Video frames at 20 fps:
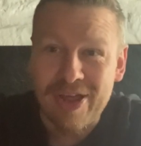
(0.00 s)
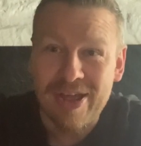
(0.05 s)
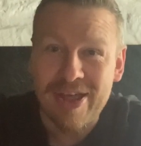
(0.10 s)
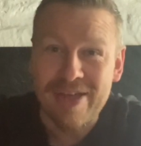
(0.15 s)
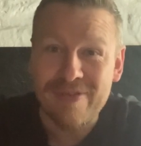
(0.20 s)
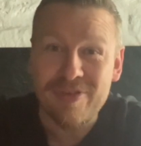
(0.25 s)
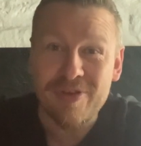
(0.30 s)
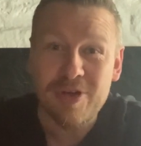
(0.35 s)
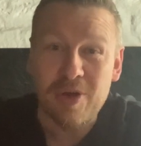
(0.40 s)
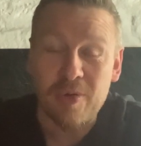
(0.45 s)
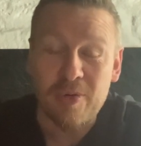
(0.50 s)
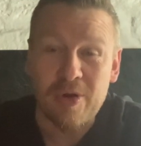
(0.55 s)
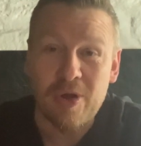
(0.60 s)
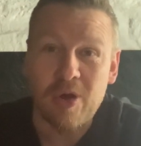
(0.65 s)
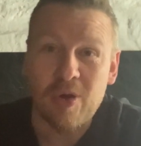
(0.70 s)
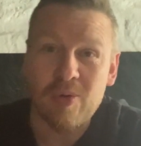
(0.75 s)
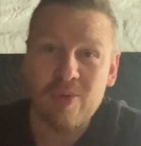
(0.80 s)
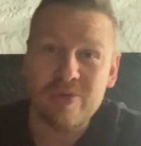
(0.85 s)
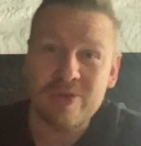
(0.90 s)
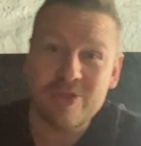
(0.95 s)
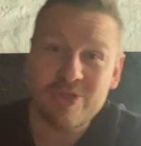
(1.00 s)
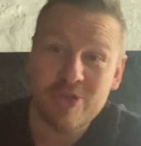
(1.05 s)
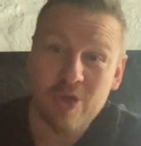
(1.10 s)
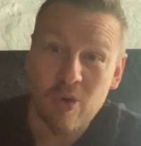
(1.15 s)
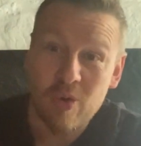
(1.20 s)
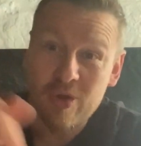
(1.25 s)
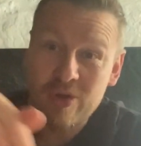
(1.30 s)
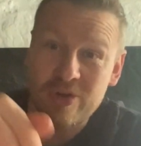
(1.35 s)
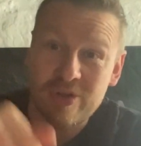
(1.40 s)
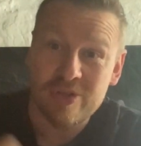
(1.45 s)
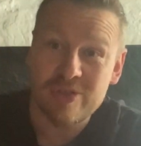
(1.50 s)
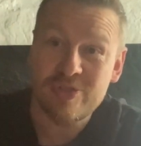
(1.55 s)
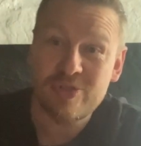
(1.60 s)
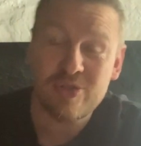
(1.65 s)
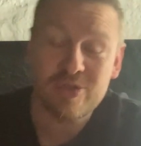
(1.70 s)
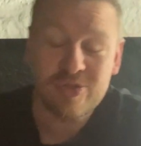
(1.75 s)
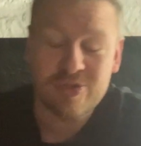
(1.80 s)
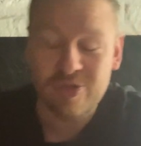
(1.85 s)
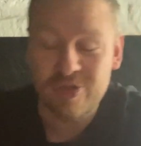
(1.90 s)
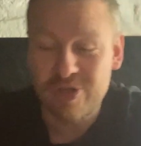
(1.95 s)
if you don't know, the Shogunate has
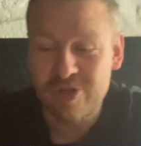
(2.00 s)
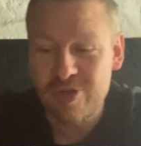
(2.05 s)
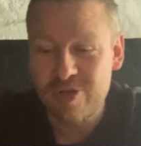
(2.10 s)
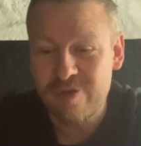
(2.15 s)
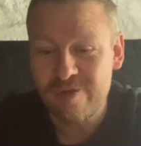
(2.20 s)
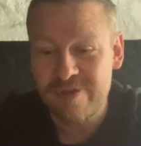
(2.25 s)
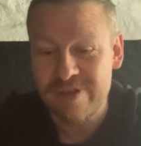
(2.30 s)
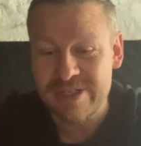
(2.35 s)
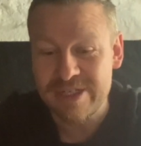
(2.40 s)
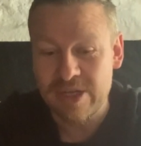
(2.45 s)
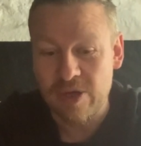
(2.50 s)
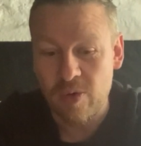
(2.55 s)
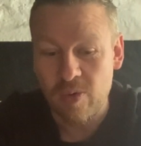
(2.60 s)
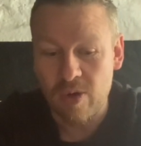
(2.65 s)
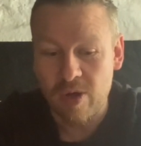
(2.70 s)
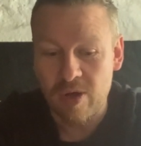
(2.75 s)
just done a new video